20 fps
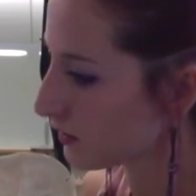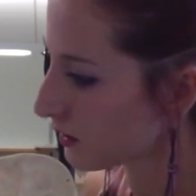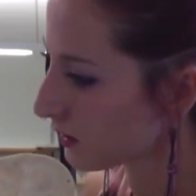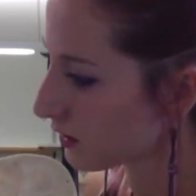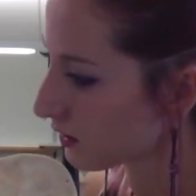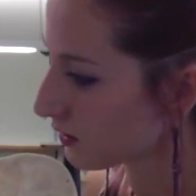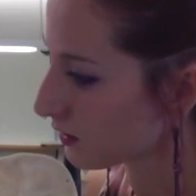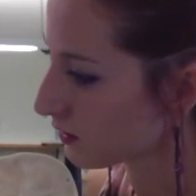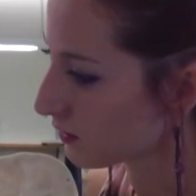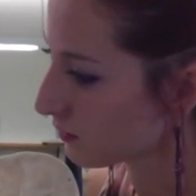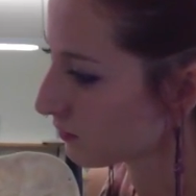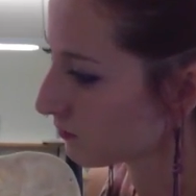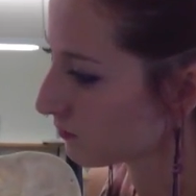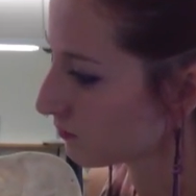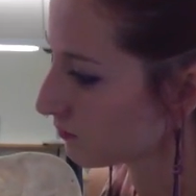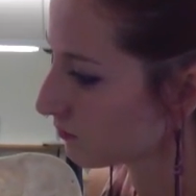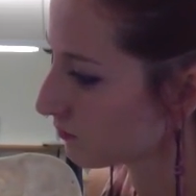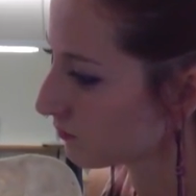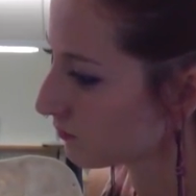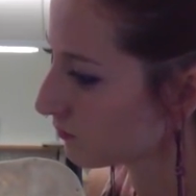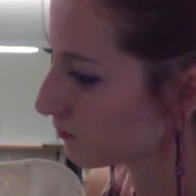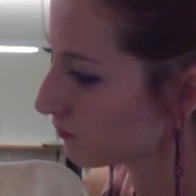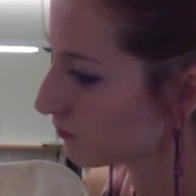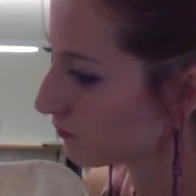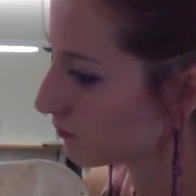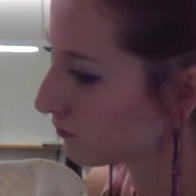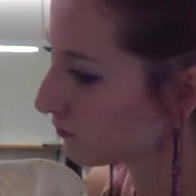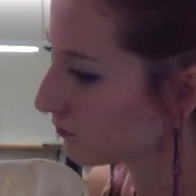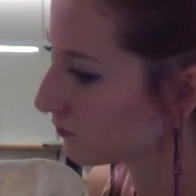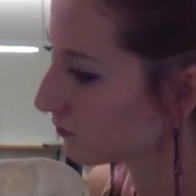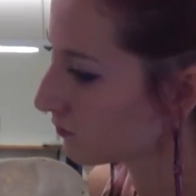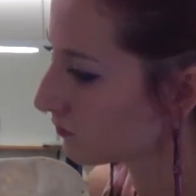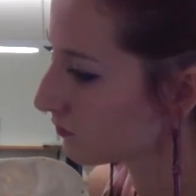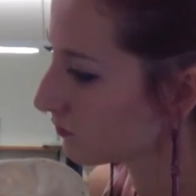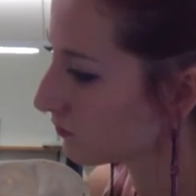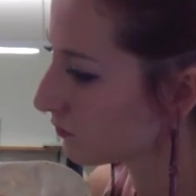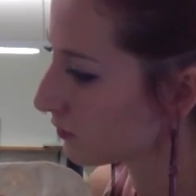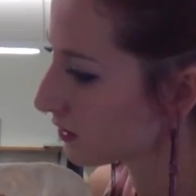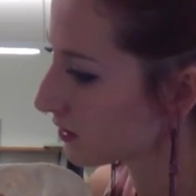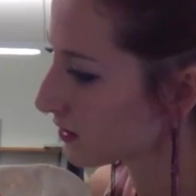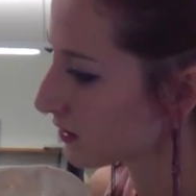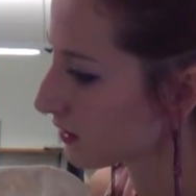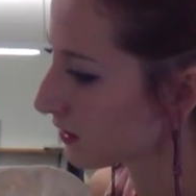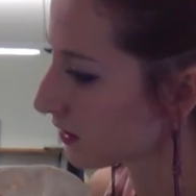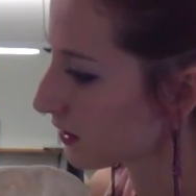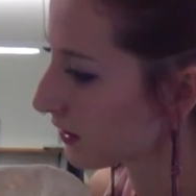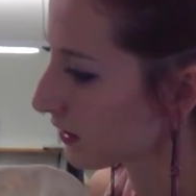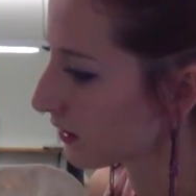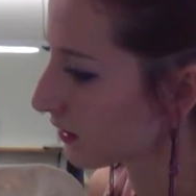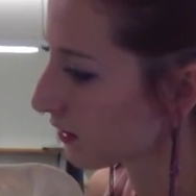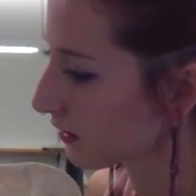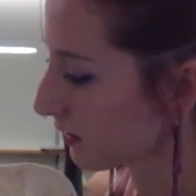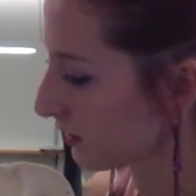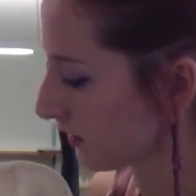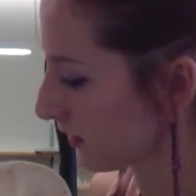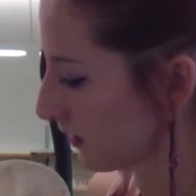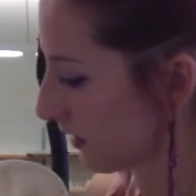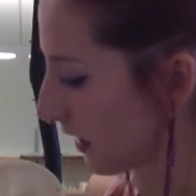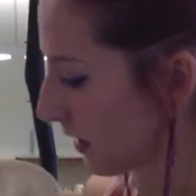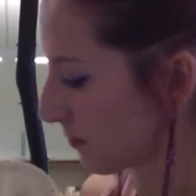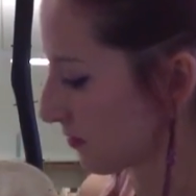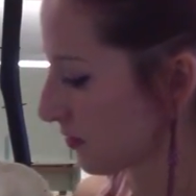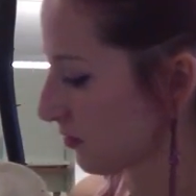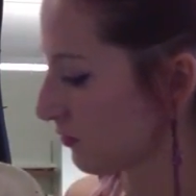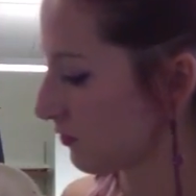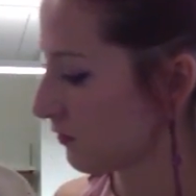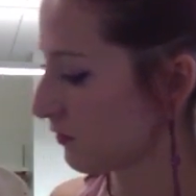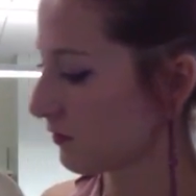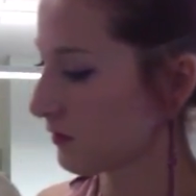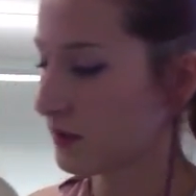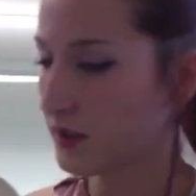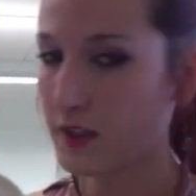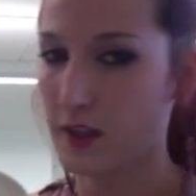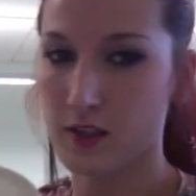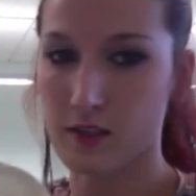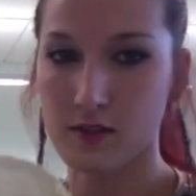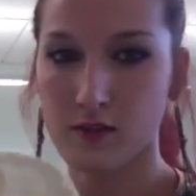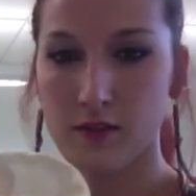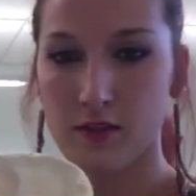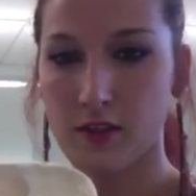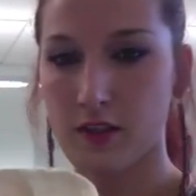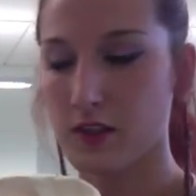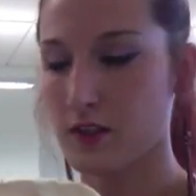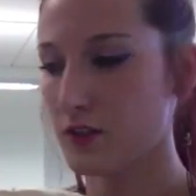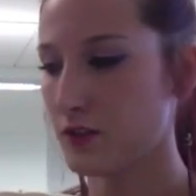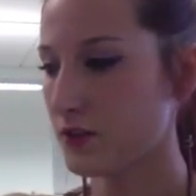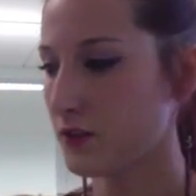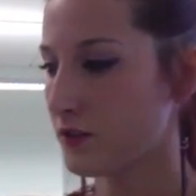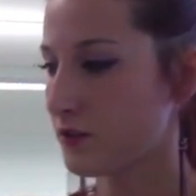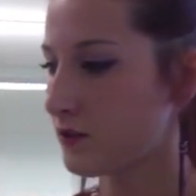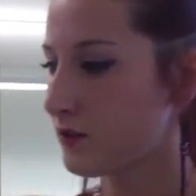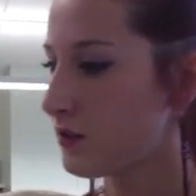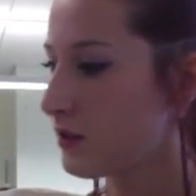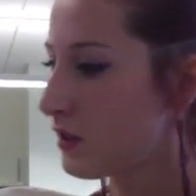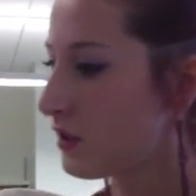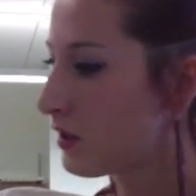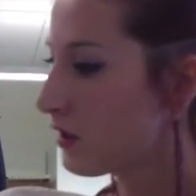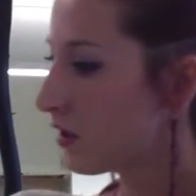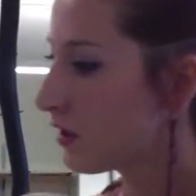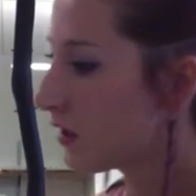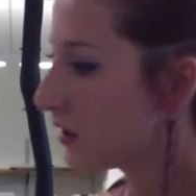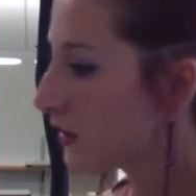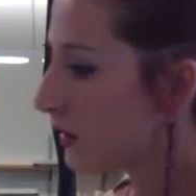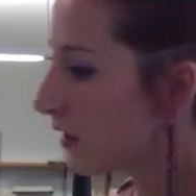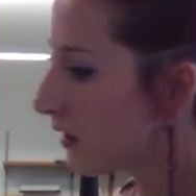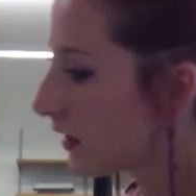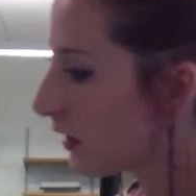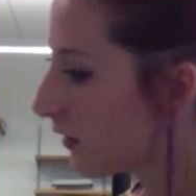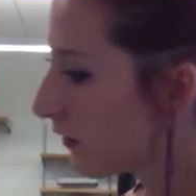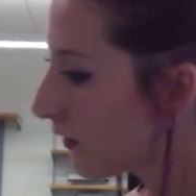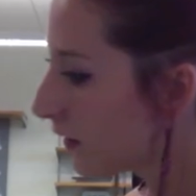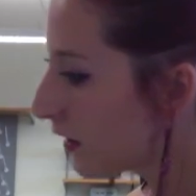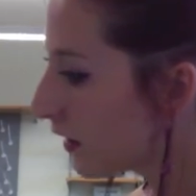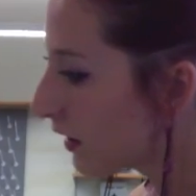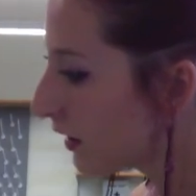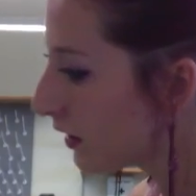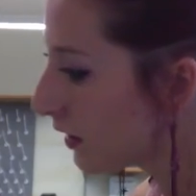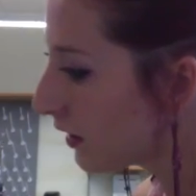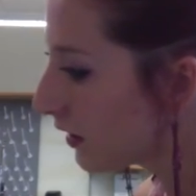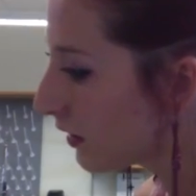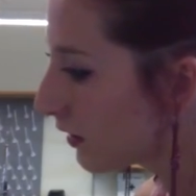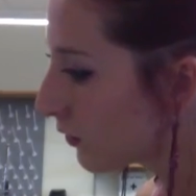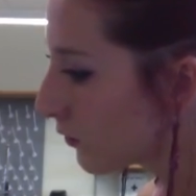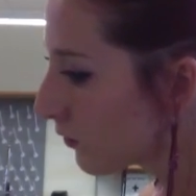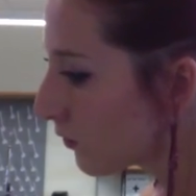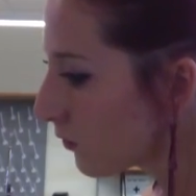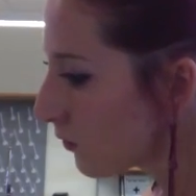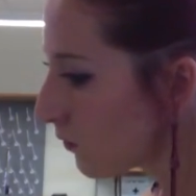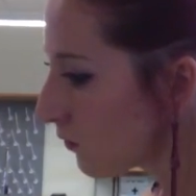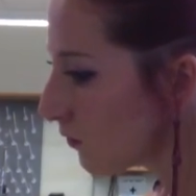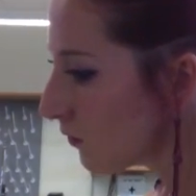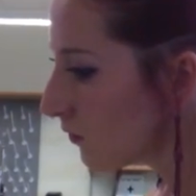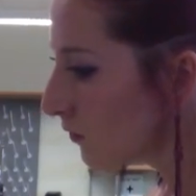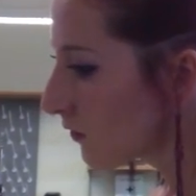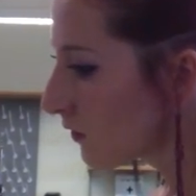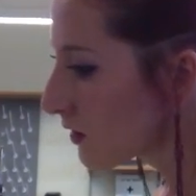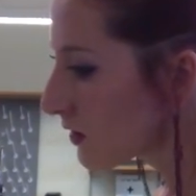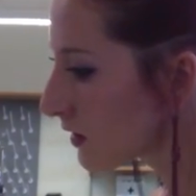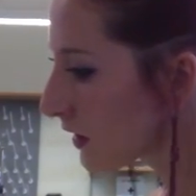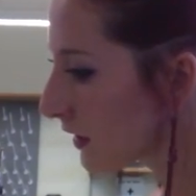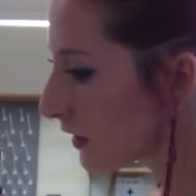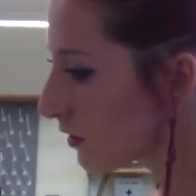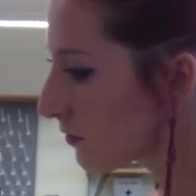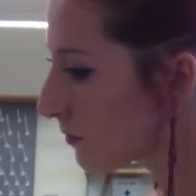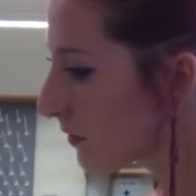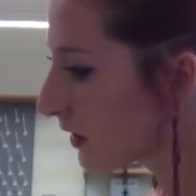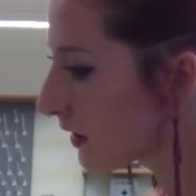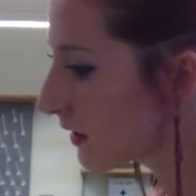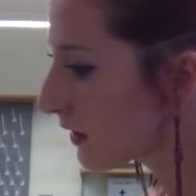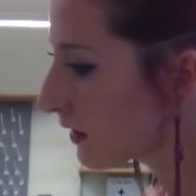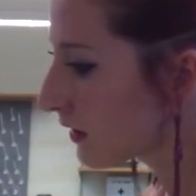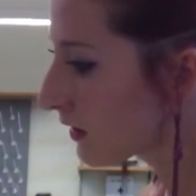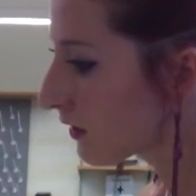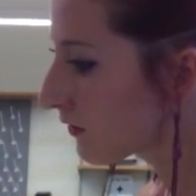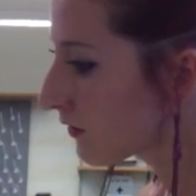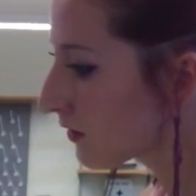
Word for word: Um, yeah. What is it? Otic capsule uh, yeah, connects capsule. to the internal, and then zygomatic.